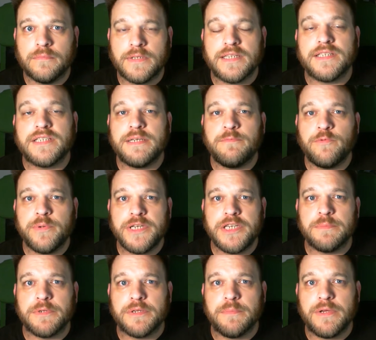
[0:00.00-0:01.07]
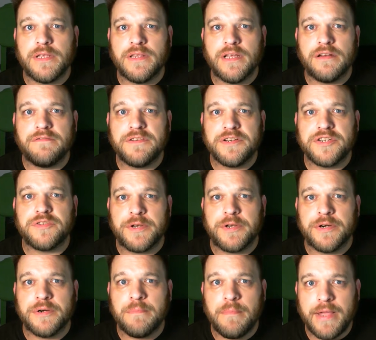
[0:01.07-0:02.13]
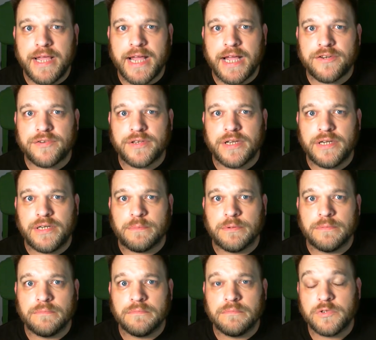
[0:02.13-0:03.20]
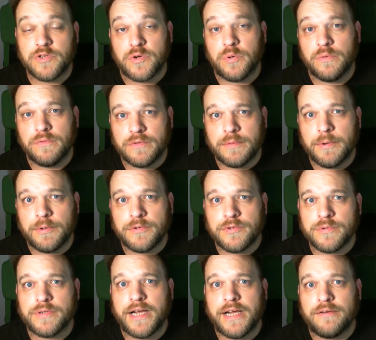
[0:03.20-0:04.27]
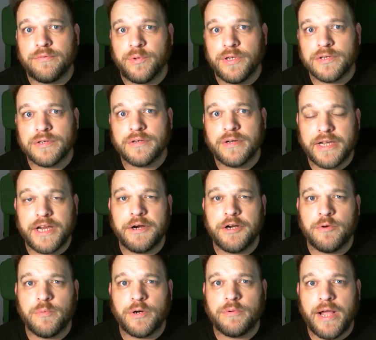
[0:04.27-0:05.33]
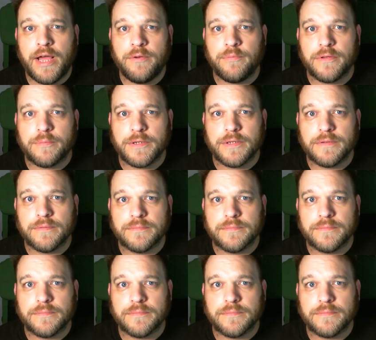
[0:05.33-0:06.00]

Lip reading: It seemed reasonable to me that a fidget spinner may actually help. So for about 2.5 weeks, I carried one around with me.